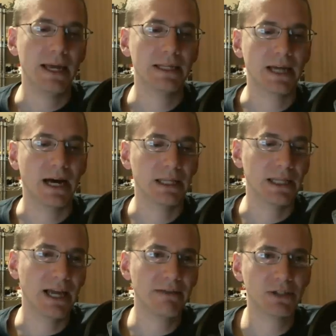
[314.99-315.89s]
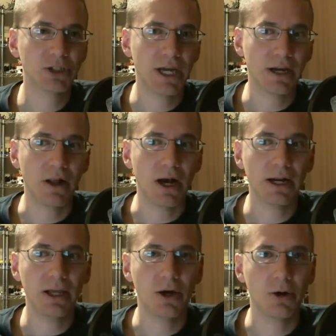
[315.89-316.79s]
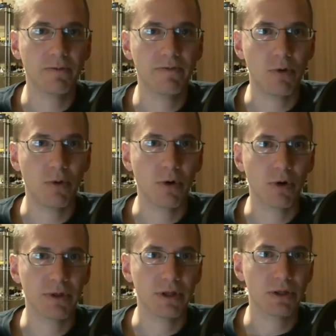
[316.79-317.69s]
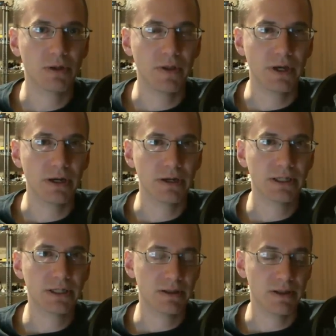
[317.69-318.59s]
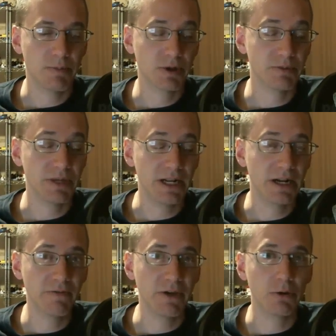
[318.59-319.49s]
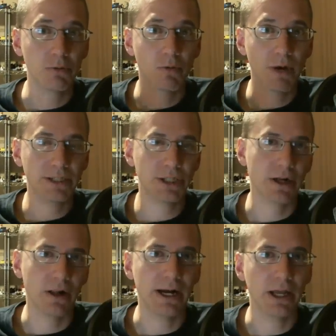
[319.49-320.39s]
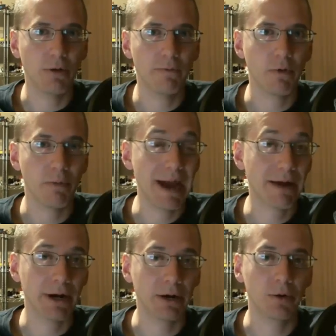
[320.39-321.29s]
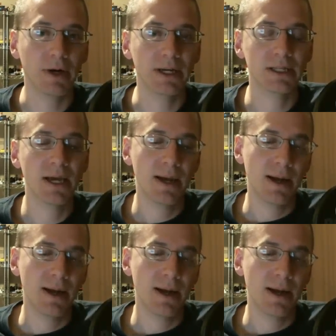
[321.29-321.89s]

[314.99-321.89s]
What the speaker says: it's got left channel audio for the person being interviewed and right channel audio for background noise.